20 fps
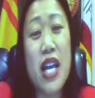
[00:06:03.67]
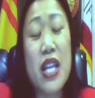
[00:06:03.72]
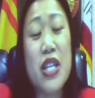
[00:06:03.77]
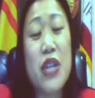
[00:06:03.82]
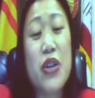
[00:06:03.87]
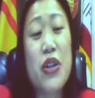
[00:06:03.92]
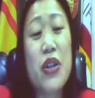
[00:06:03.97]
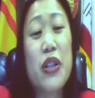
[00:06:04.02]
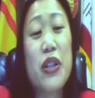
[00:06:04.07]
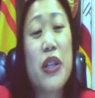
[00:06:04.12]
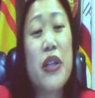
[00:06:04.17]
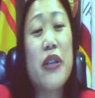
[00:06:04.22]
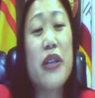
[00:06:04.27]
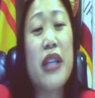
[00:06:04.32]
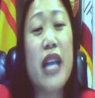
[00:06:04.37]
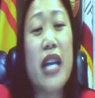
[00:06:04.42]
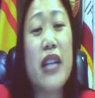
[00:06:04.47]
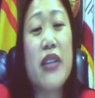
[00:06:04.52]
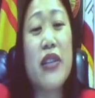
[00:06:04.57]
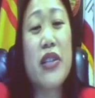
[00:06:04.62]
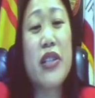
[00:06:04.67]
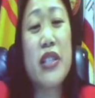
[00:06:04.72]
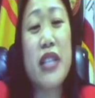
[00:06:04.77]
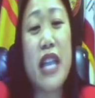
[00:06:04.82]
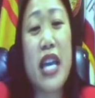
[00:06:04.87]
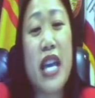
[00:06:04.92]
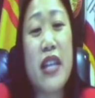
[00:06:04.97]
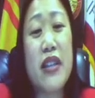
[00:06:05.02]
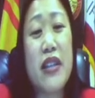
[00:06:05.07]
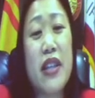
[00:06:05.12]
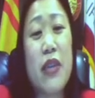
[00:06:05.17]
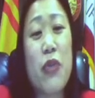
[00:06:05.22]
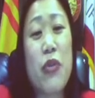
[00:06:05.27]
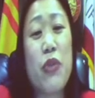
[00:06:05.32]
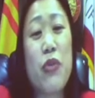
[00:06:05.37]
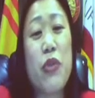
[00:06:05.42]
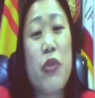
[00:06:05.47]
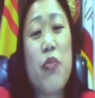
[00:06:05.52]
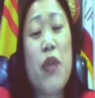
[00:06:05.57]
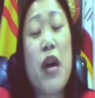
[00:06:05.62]
You clearly understand that when
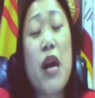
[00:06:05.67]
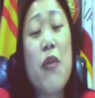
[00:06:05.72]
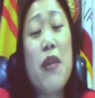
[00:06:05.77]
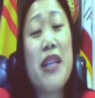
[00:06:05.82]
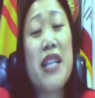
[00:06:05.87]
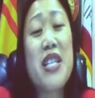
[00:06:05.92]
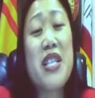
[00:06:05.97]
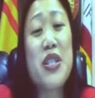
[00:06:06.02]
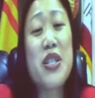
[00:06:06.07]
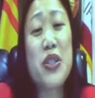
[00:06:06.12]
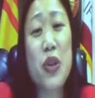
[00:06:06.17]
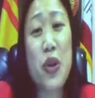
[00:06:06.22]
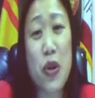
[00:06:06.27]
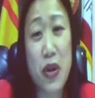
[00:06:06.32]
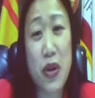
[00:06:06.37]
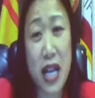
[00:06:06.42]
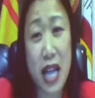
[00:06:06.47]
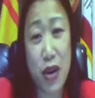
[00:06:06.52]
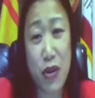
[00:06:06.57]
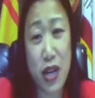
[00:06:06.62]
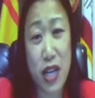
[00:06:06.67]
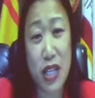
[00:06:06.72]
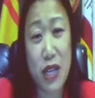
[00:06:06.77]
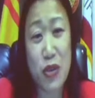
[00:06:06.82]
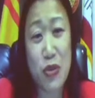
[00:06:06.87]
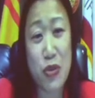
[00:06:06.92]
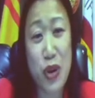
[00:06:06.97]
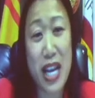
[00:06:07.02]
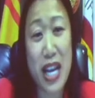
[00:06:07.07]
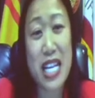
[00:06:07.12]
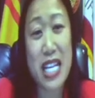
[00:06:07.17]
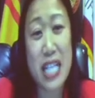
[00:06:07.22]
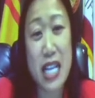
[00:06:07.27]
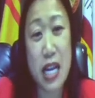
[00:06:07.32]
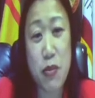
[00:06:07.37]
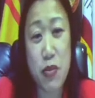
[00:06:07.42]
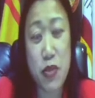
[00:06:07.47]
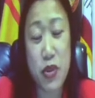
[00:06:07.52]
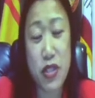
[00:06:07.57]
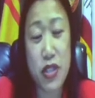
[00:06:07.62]
Republicans turn out in great
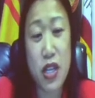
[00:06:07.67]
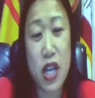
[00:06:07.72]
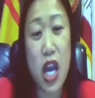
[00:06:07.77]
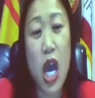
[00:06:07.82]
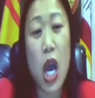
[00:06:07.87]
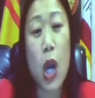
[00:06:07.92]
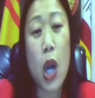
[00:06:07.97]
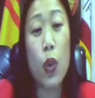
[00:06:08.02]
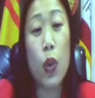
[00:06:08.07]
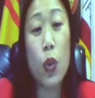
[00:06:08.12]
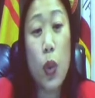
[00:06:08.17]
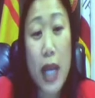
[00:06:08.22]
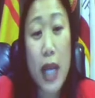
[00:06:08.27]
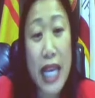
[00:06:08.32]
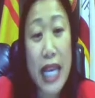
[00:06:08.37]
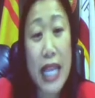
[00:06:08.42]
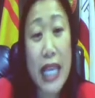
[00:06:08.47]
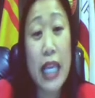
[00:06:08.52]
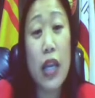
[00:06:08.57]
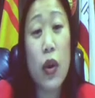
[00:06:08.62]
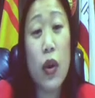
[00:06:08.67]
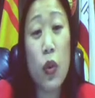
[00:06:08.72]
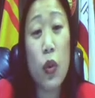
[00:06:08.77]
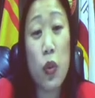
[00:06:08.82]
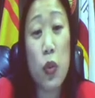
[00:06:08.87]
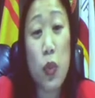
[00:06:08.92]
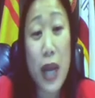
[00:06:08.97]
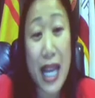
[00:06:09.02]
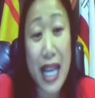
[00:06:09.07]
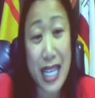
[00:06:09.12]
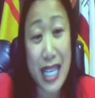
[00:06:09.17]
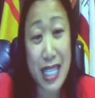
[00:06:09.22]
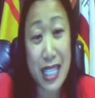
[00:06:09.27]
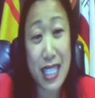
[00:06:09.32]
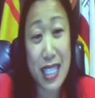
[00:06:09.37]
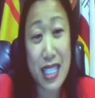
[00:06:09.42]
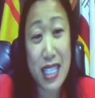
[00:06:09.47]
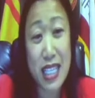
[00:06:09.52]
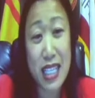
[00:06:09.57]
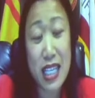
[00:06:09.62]
numbers, we win.
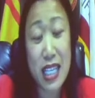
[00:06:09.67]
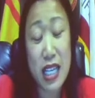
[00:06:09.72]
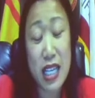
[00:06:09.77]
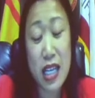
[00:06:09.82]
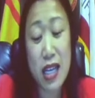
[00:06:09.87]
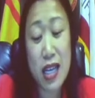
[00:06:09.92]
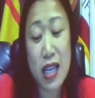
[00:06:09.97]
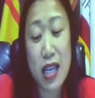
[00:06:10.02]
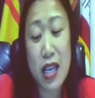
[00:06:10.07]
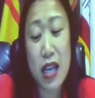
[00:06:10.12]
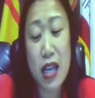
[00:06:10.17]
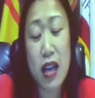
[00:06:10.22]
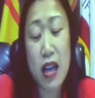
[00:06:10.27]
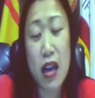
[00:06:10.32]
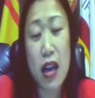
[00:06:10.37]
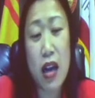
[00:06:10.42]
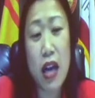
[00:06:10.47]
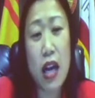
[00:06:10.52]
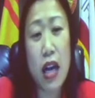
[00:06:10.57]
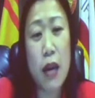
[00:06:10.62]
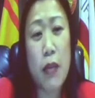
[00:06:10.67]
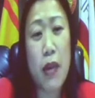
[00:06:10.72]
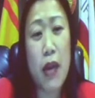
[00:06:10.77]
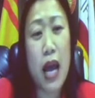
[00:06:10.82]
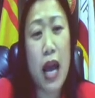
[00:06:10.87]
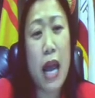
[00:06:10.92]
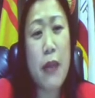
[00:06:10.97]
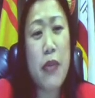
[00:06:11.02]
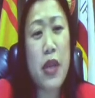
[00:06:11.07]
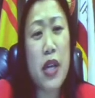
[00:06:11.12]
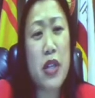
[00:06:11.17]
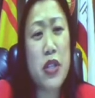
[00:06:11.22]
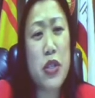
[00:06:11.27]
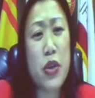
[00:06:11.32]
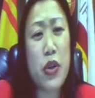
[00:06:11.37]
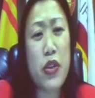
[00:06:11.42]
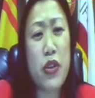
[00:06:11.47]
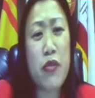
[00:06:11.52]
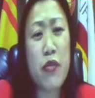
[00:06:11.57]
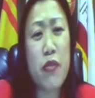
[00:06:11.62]
I'm not
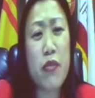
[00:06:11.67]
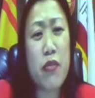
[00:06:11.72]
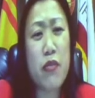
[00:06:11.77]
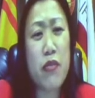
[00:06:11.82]
sure, I